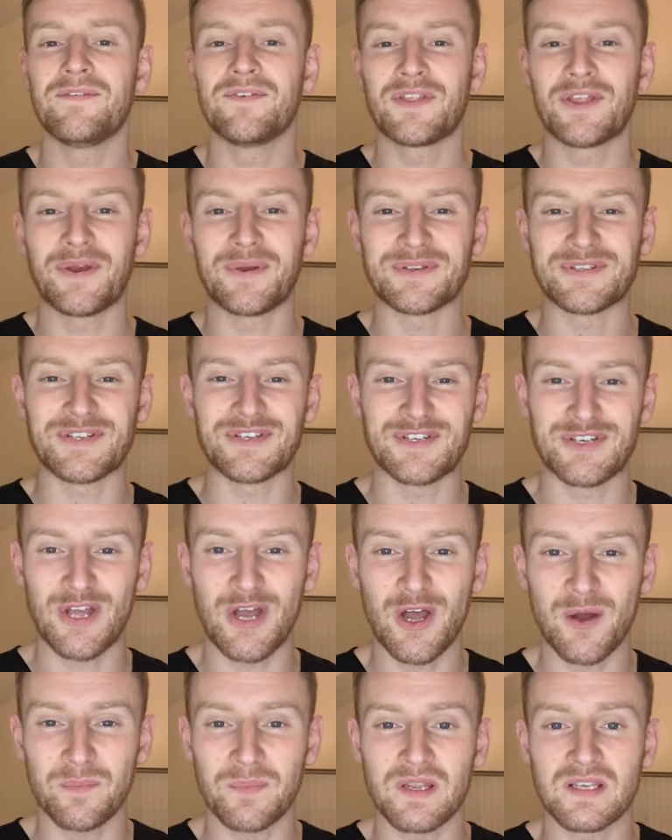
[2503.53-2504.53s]
even though it's a
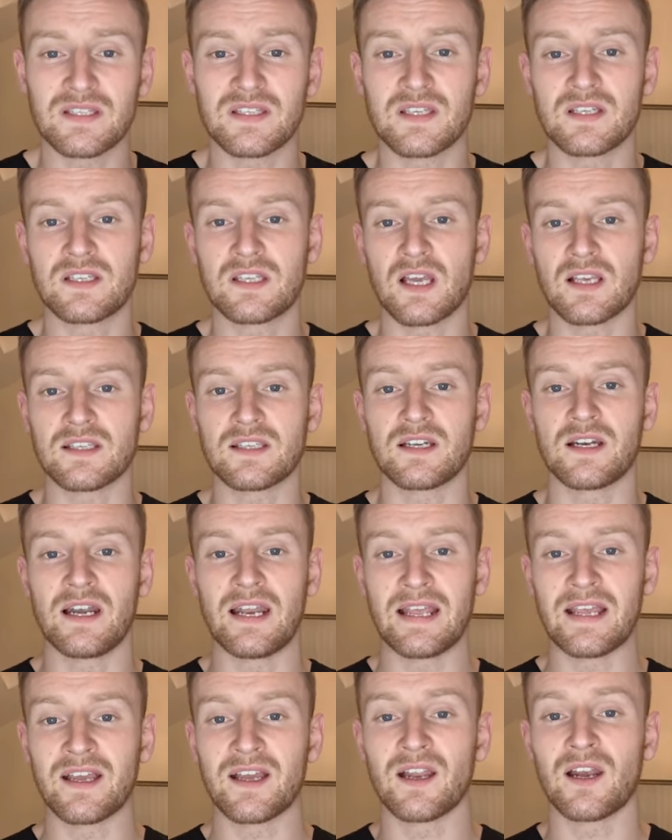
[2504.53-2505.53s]
sharpness that doesn't
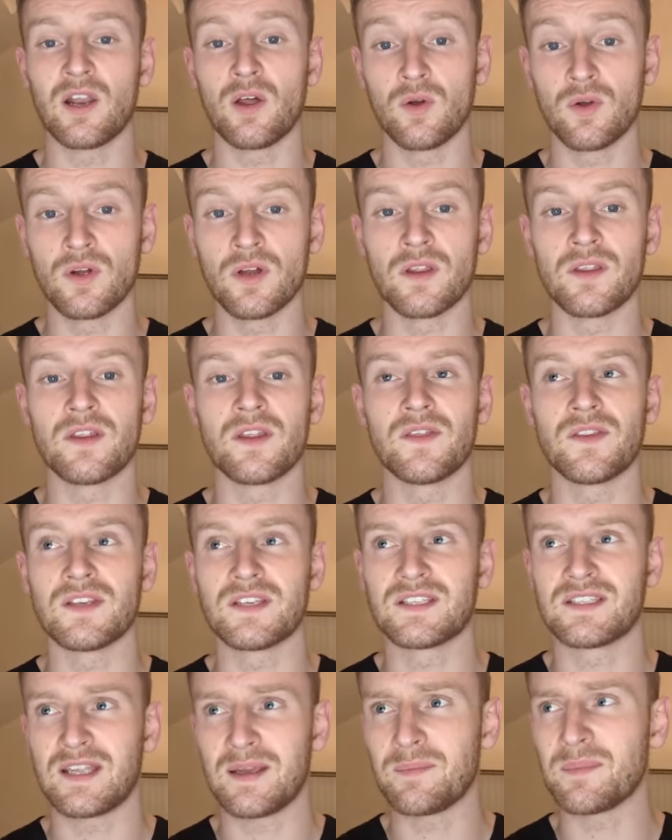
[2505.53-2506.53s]
linger longer than the
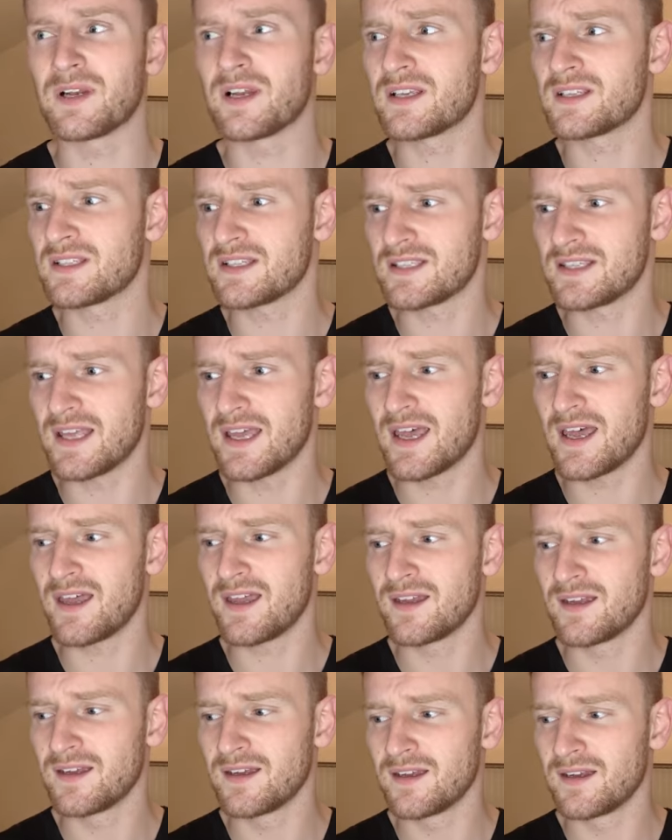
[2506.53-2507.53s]
stimulus is
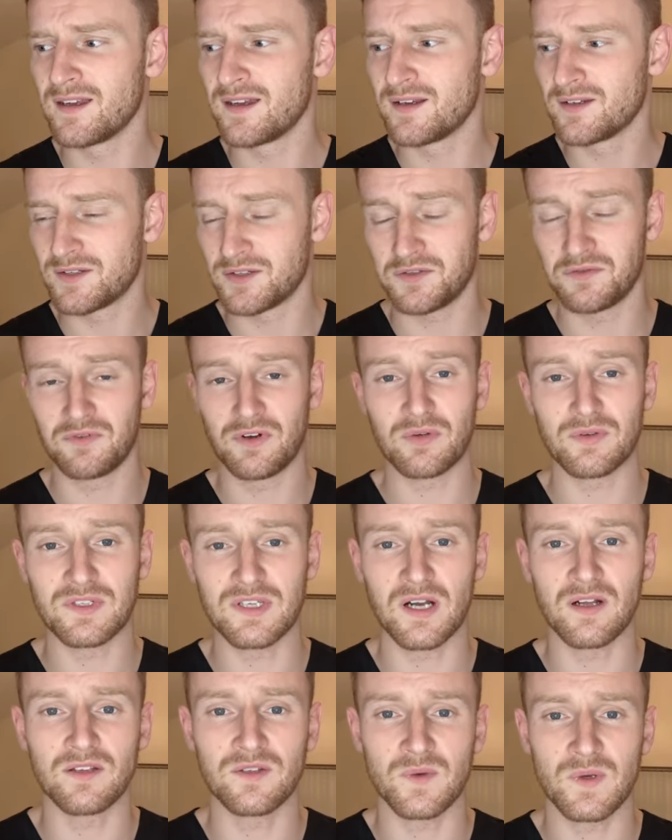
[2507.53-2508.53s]
there, which is a real
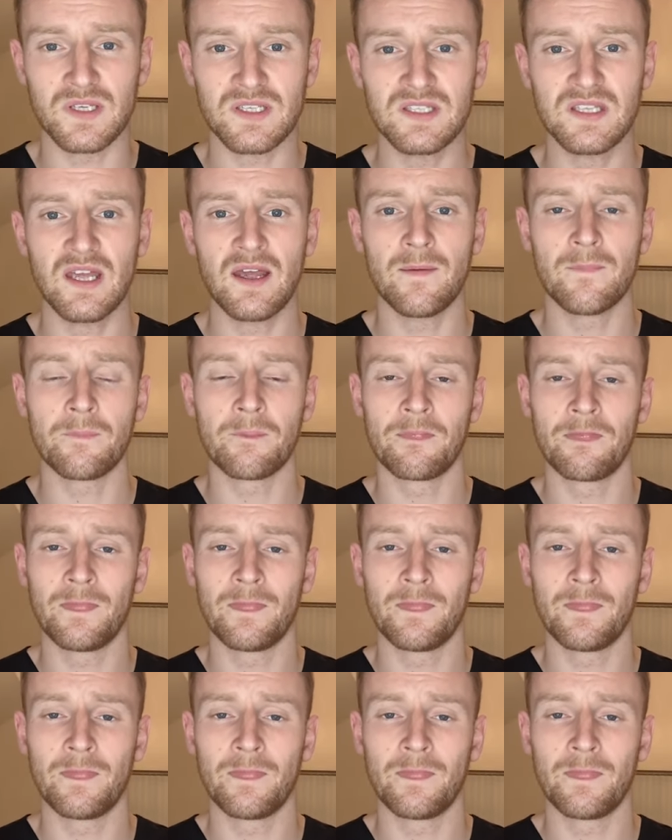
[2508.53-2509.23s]
tongue twister,